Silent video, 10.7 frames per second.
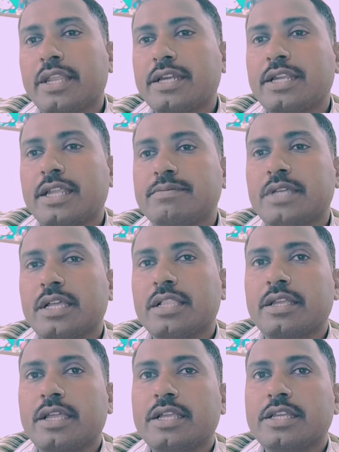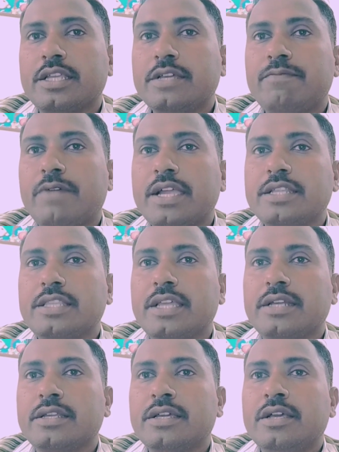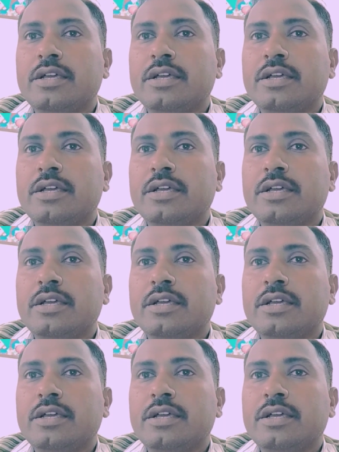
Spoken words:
rat trap seller, and he find that